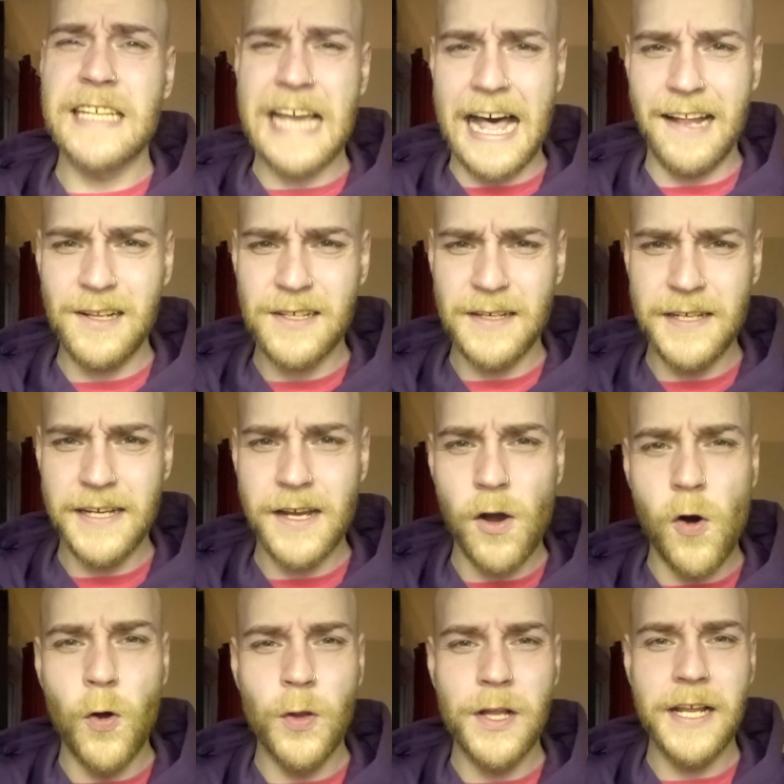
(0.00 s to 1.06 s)

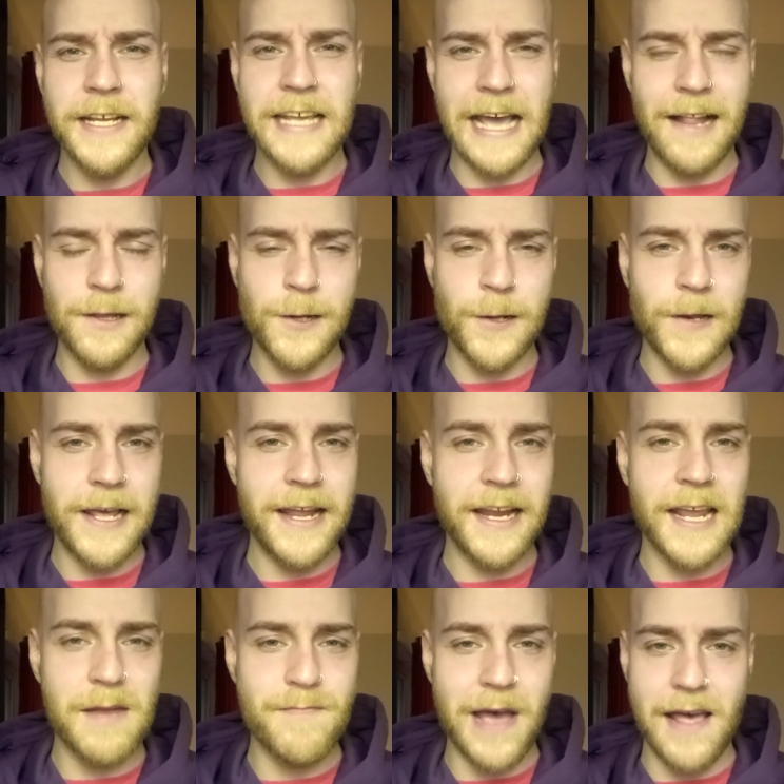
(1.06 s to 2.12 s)
only
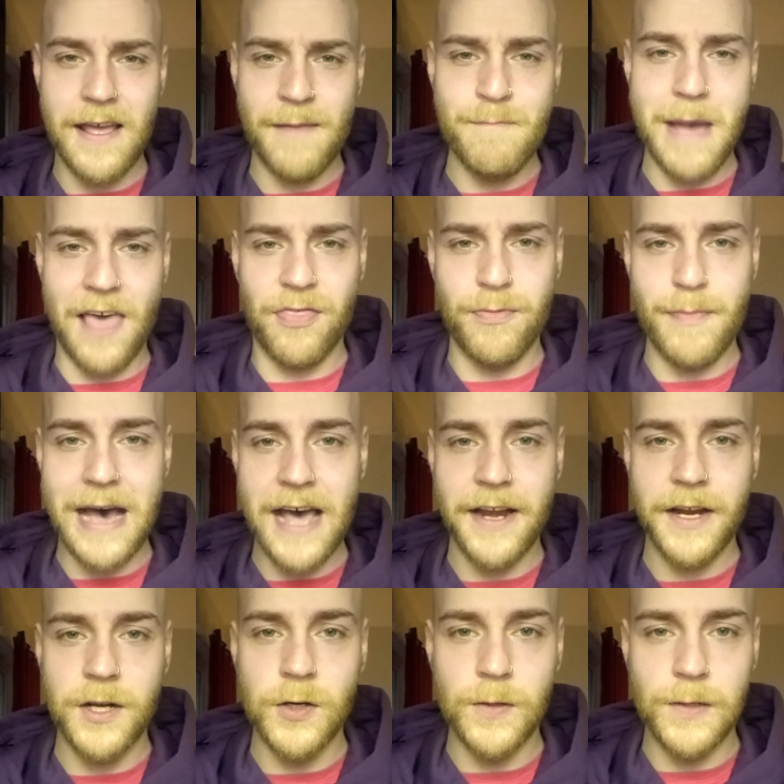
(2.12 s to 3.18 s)
calculating and
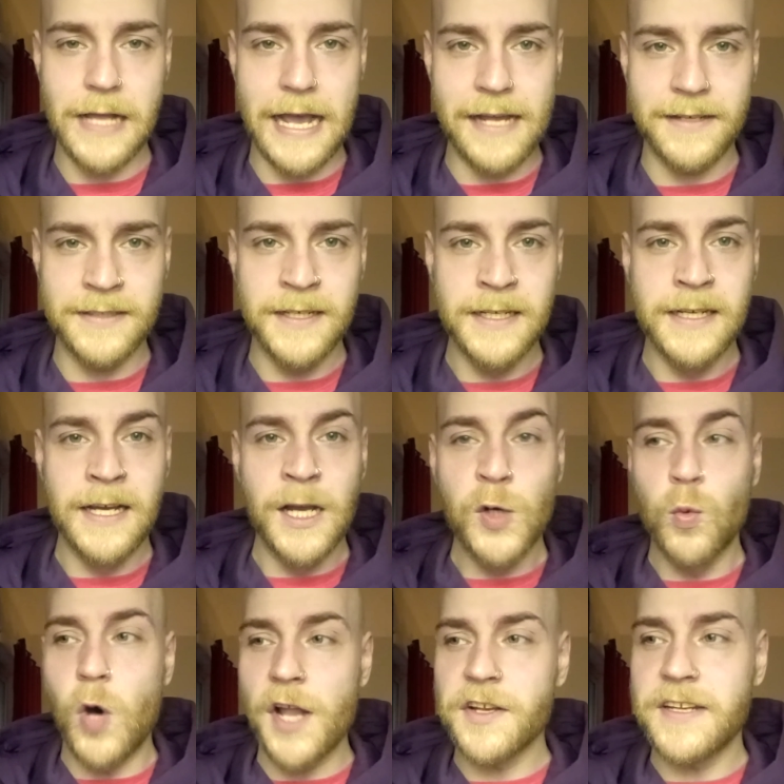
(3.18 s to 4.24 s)
mathematical and
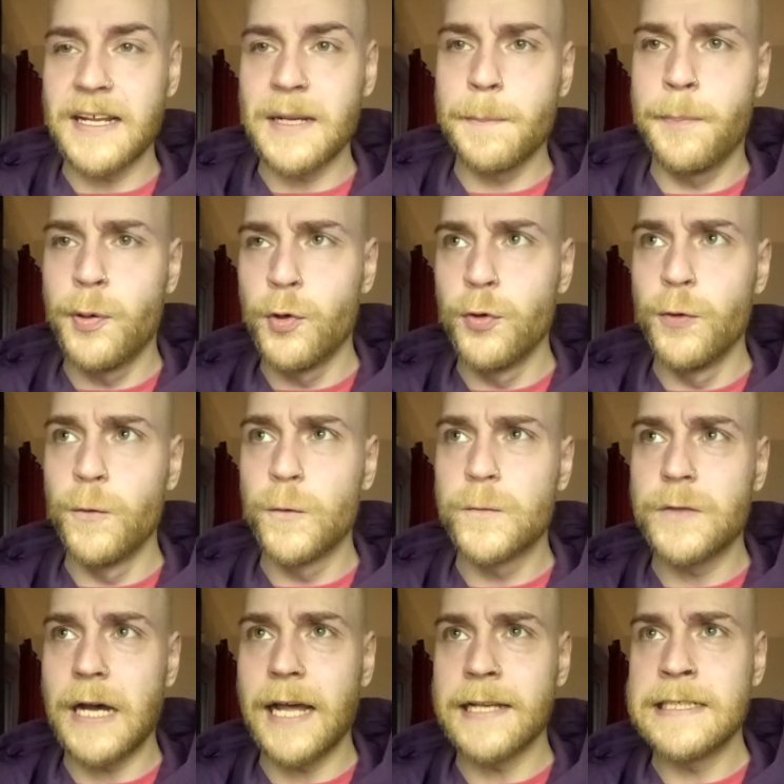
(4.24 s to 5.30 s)
wanting proof.
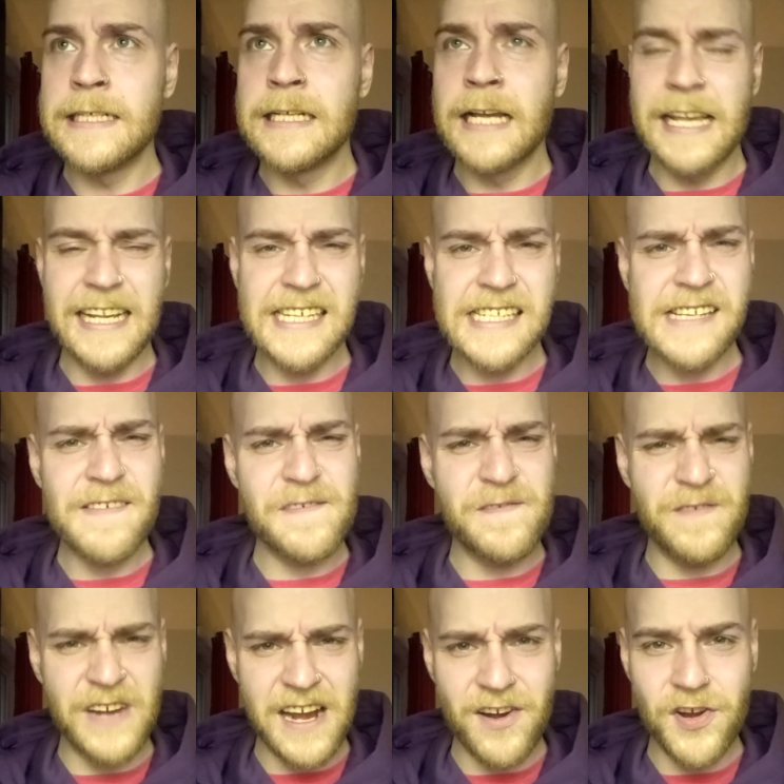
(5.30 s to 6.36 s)
And he's a
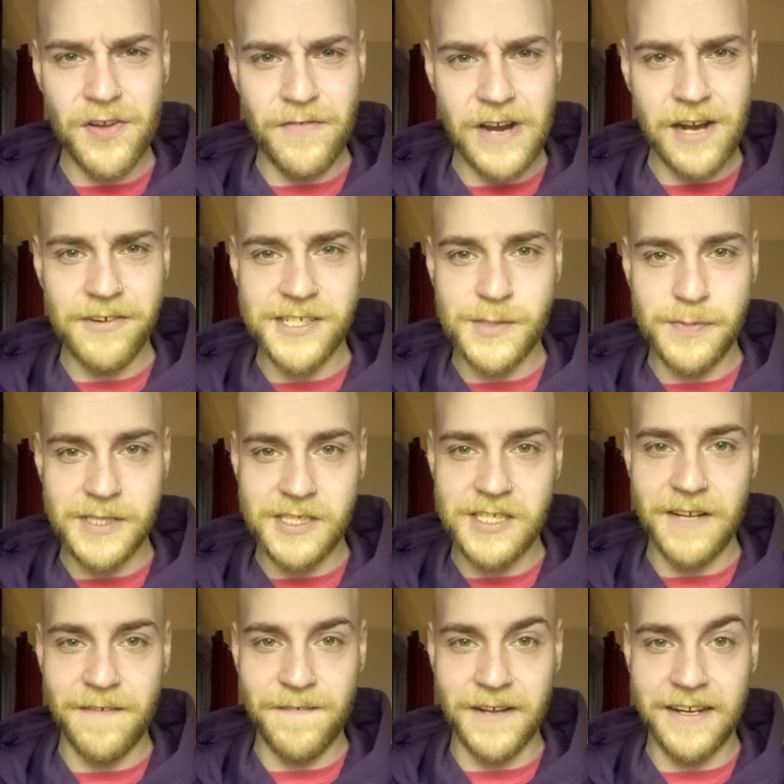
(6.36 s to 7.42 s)
very, very
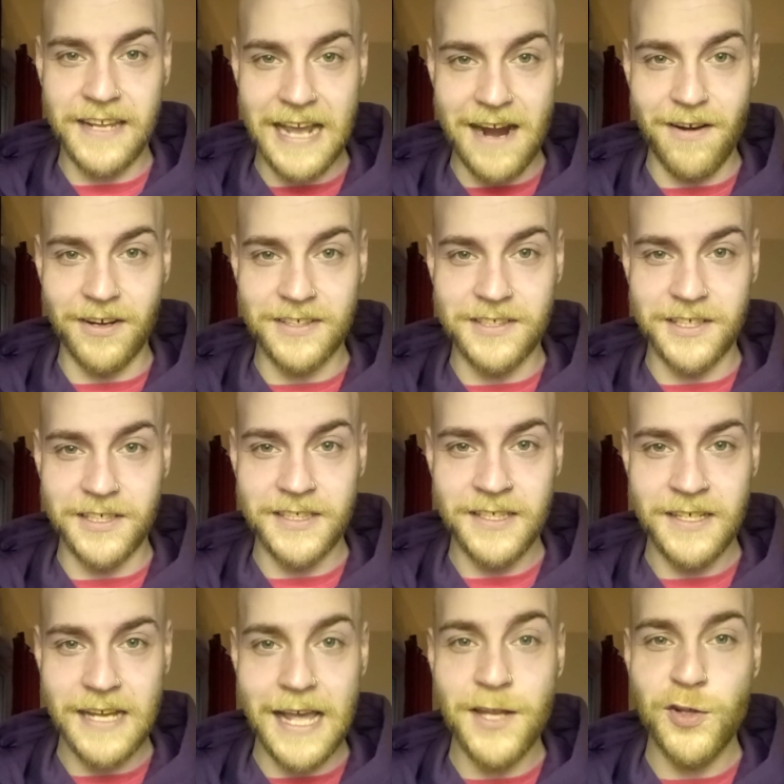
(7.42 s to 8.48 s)
specific character.
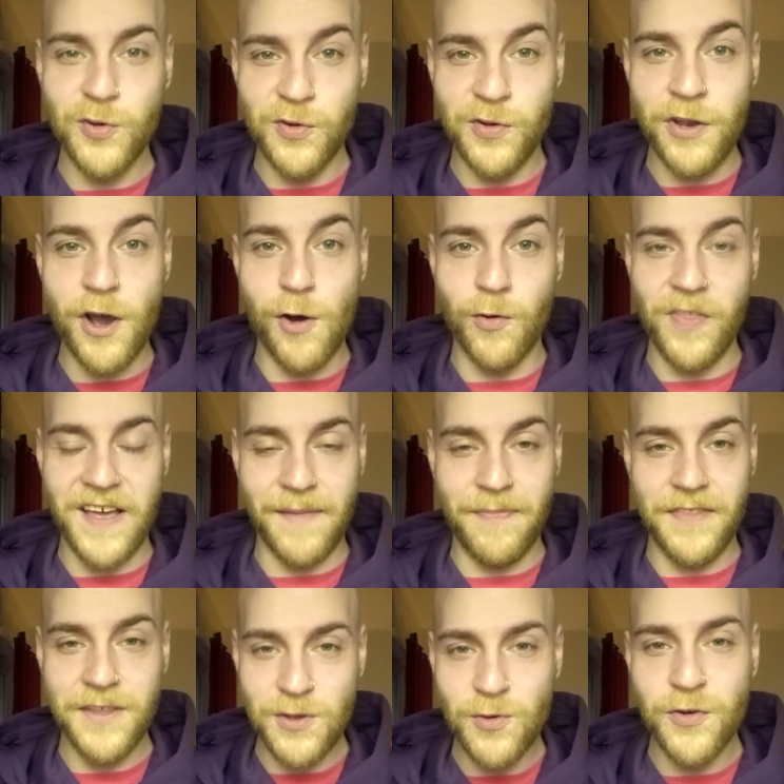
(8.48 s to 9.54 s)
And you know that.
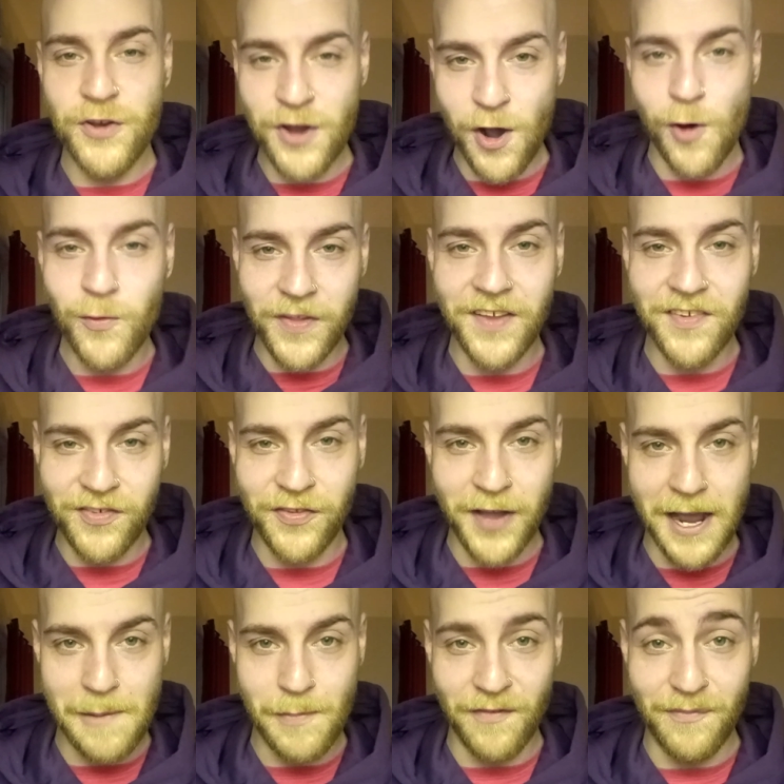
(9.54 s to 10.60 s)
You know this
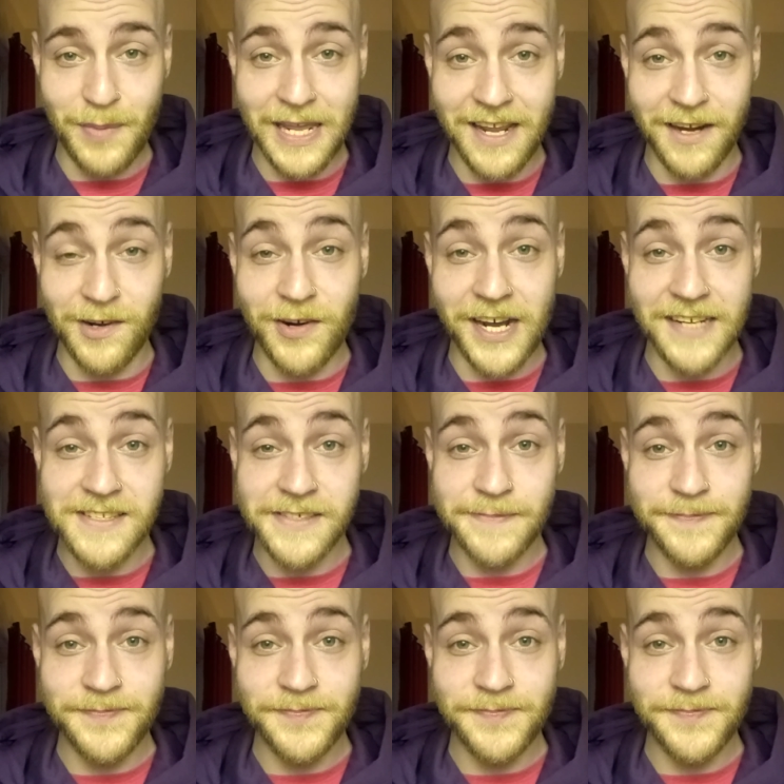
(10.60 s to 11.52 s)
type of being, right?